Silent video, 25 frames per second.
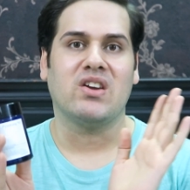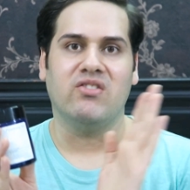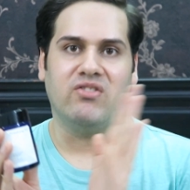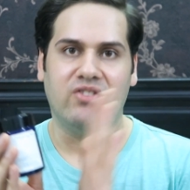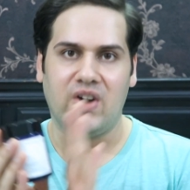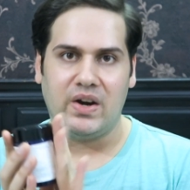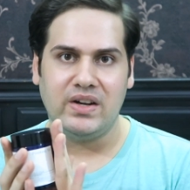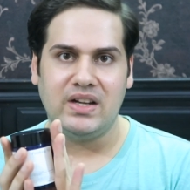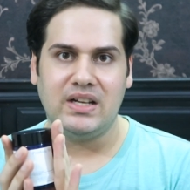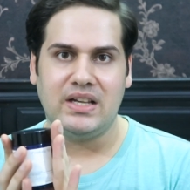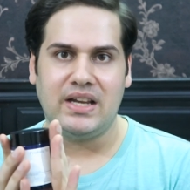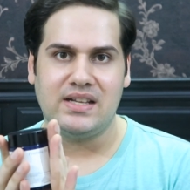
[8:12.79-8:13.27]

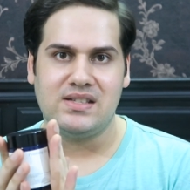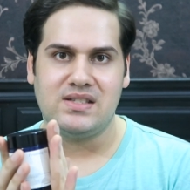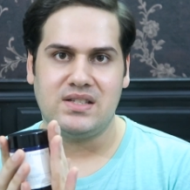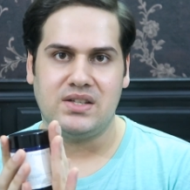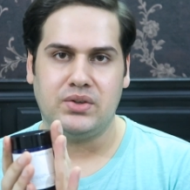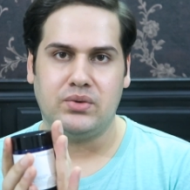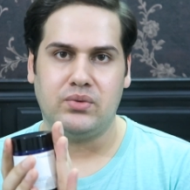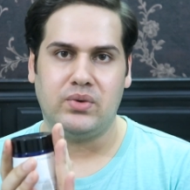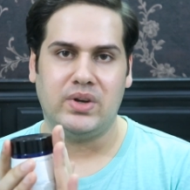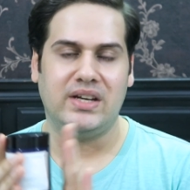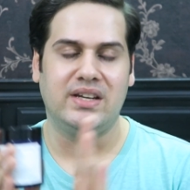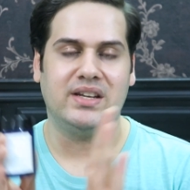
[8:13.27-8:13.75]
Very
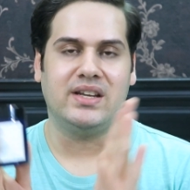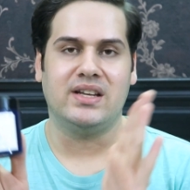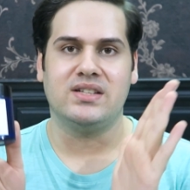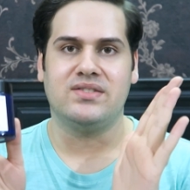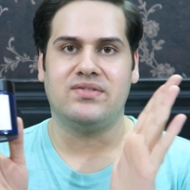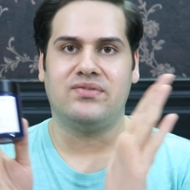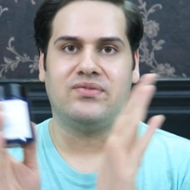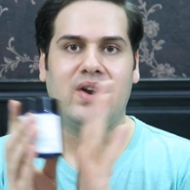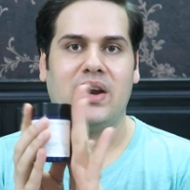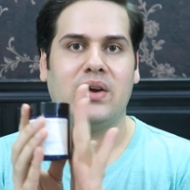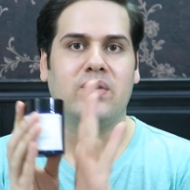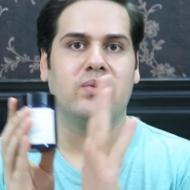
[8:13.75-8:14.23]
less
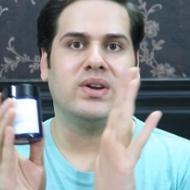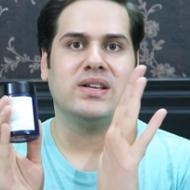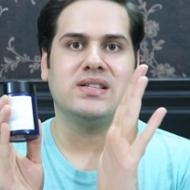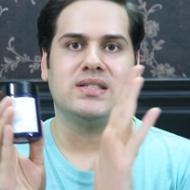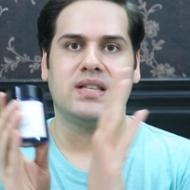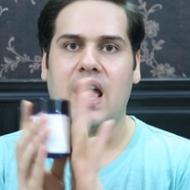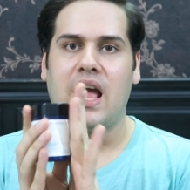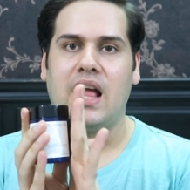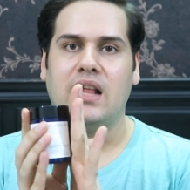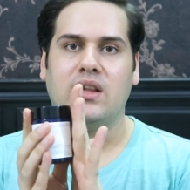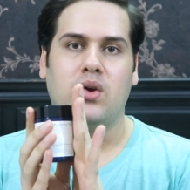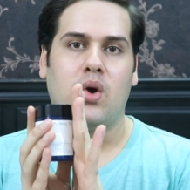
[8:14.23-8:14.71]
ingredients,
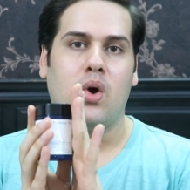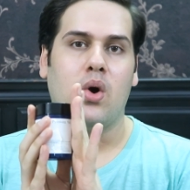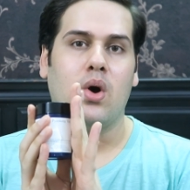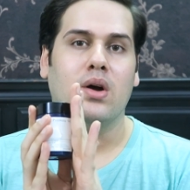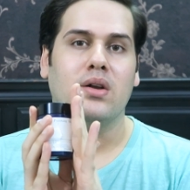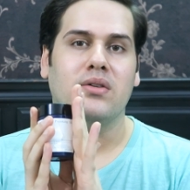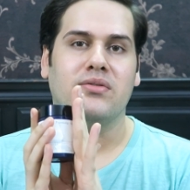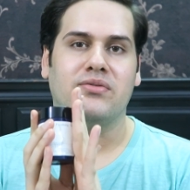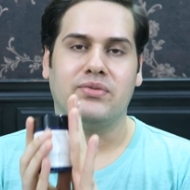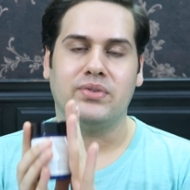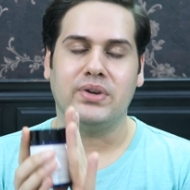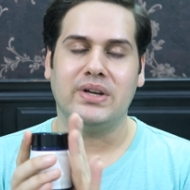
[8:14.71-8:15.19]
fragrance,
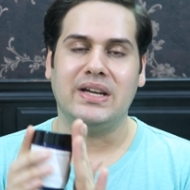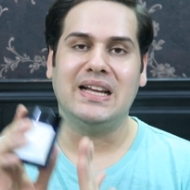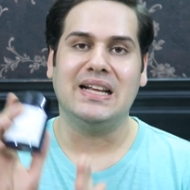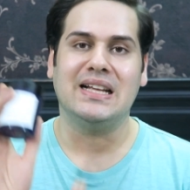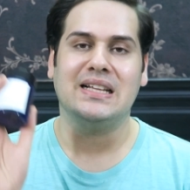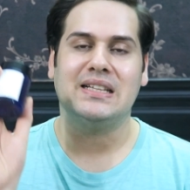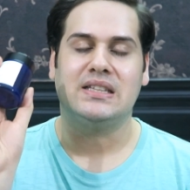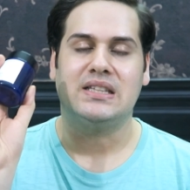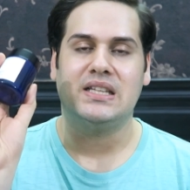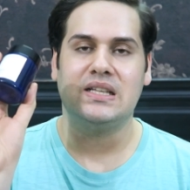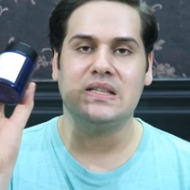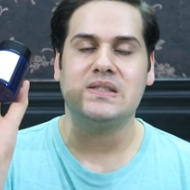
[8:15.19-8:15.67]
alcohol
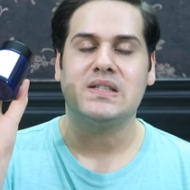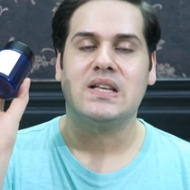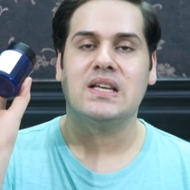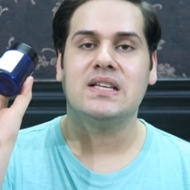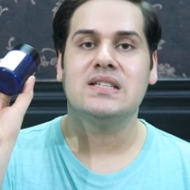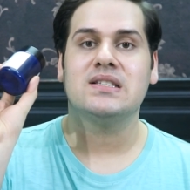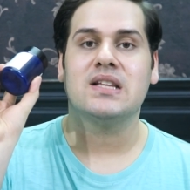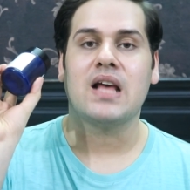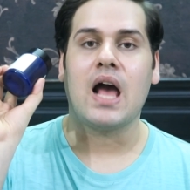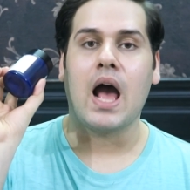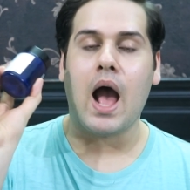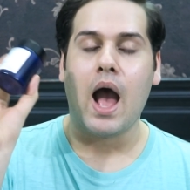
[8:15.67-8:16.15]
free. This
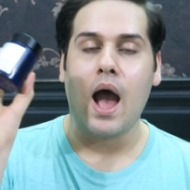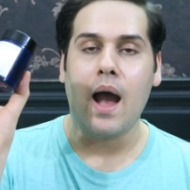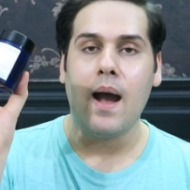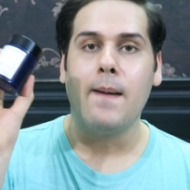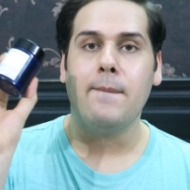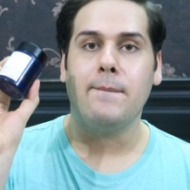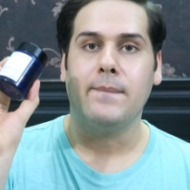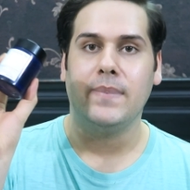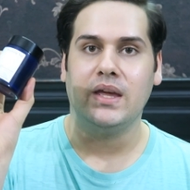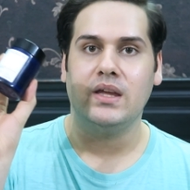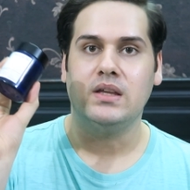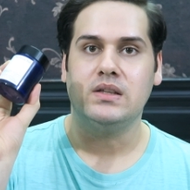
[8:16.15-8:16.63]
is
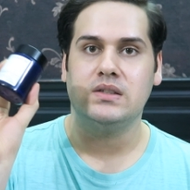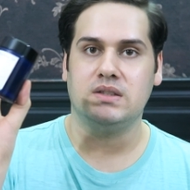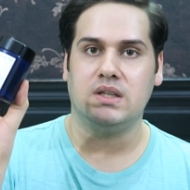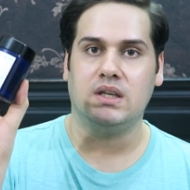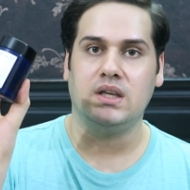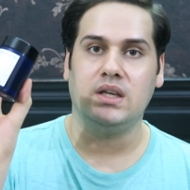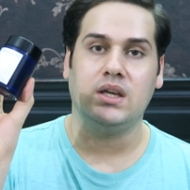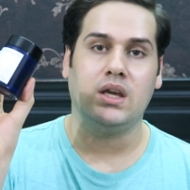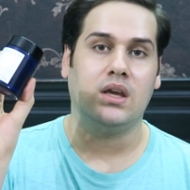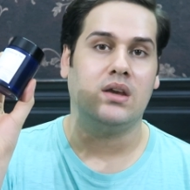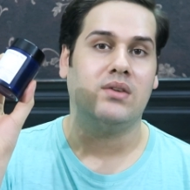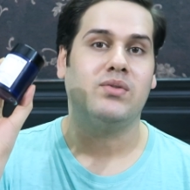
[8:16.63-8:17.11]

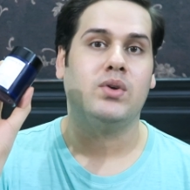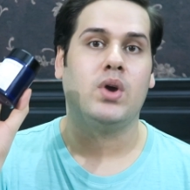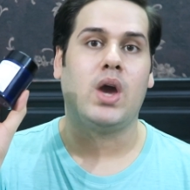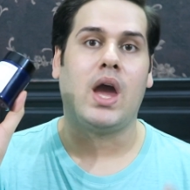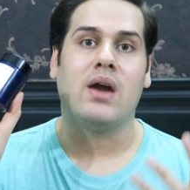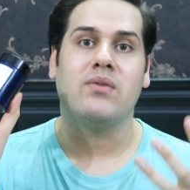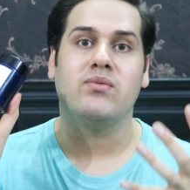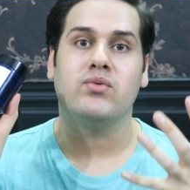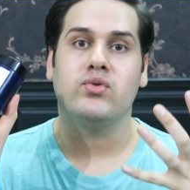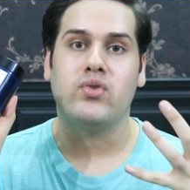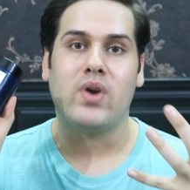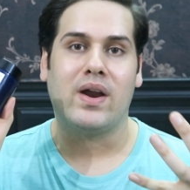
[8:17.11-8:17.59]
amazing if you
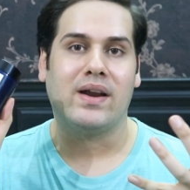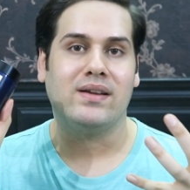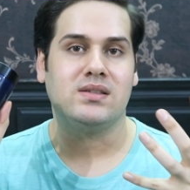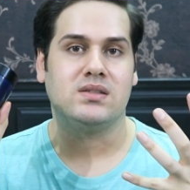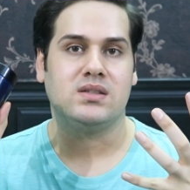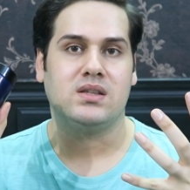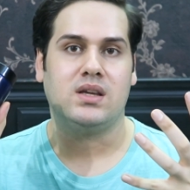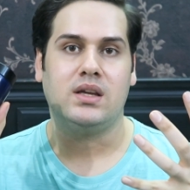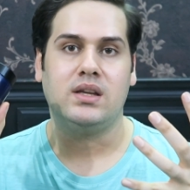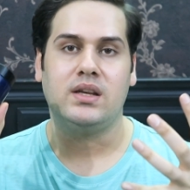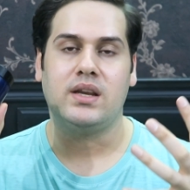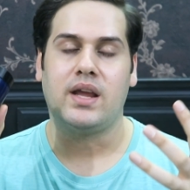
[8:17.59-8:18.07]
have dry
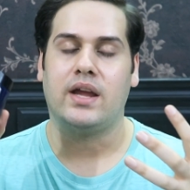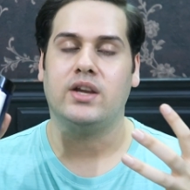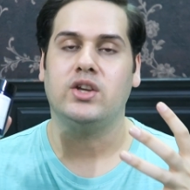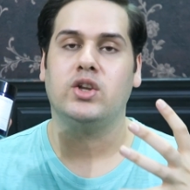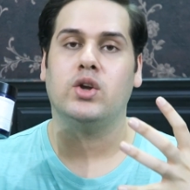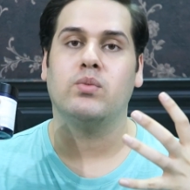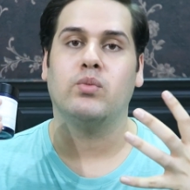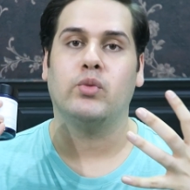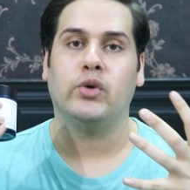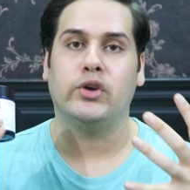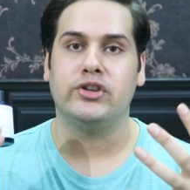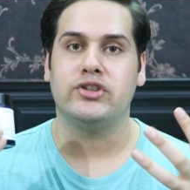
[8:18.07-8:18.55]
skin
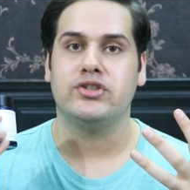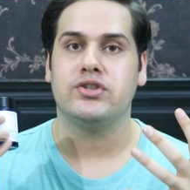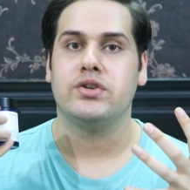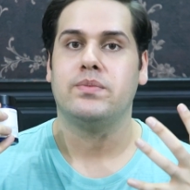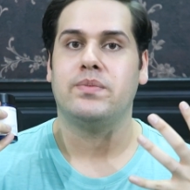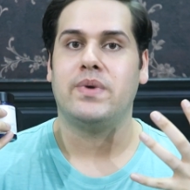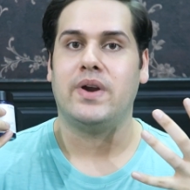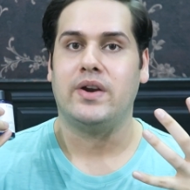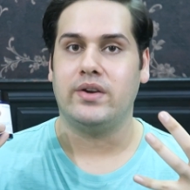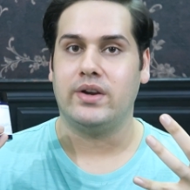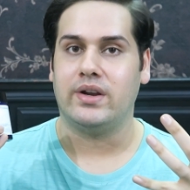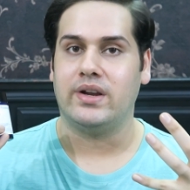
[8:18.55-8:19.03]
and your
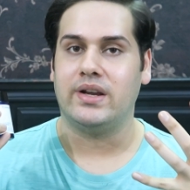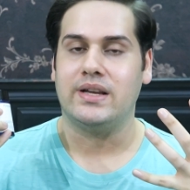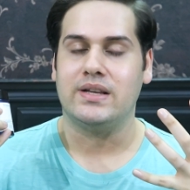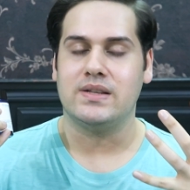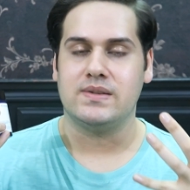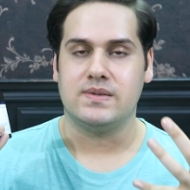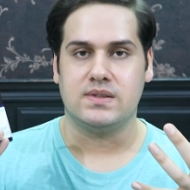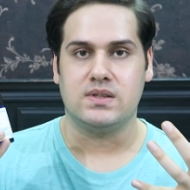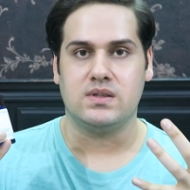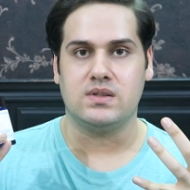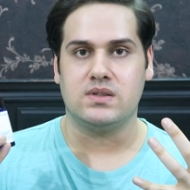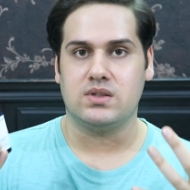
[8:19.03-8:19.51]
moisture barrier
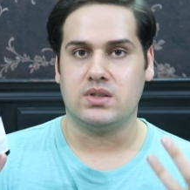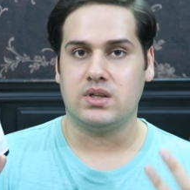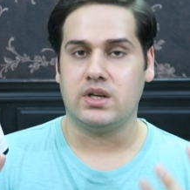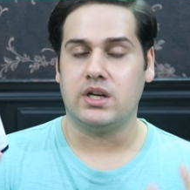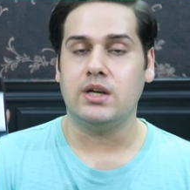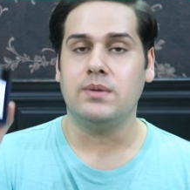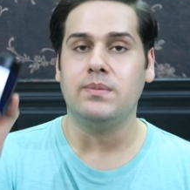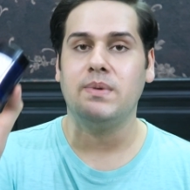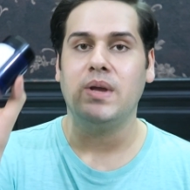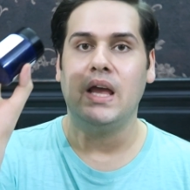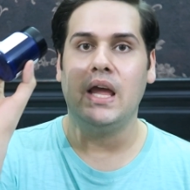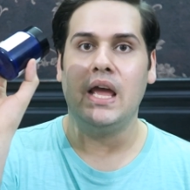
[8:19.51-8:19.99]
is
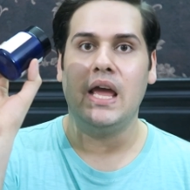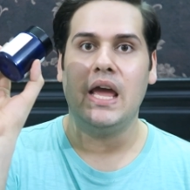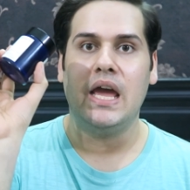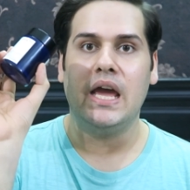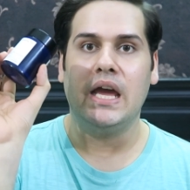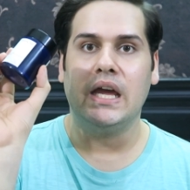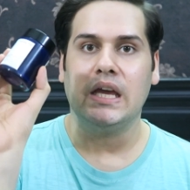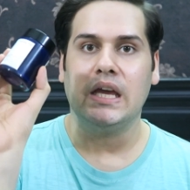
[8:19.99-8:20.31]
disturbed.